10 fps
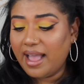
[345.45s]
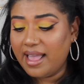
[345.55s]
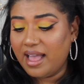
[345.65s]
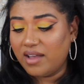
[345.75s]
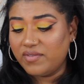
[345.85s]
I
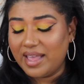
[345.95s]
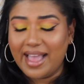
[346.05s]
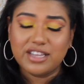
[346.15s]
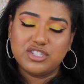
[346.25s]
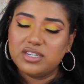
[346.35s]
have
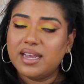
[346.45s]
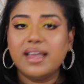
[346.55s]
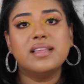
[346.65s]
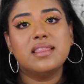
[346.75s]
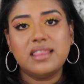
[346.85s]

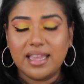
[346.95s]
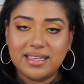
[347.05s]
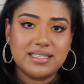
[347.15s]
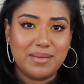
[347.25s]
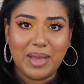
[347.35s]
extra
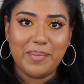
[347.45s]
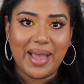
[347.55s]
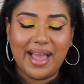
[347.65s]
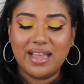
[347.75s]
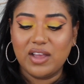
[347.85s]
things in my
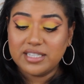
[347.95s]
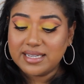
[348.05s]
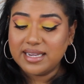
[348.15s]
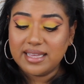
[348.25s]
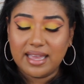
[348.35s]
bag
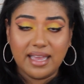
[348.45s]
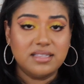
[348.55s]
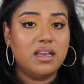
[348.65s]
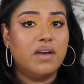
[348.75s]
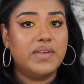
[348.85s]
just in
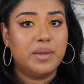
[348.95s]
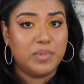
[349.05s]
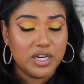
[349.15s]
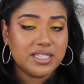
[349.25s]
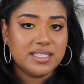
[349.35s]
case of an
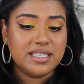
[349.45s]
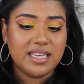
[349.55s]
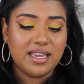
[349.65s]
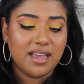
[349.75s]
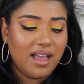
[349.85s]

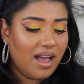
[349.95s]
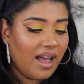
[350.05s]
emergency.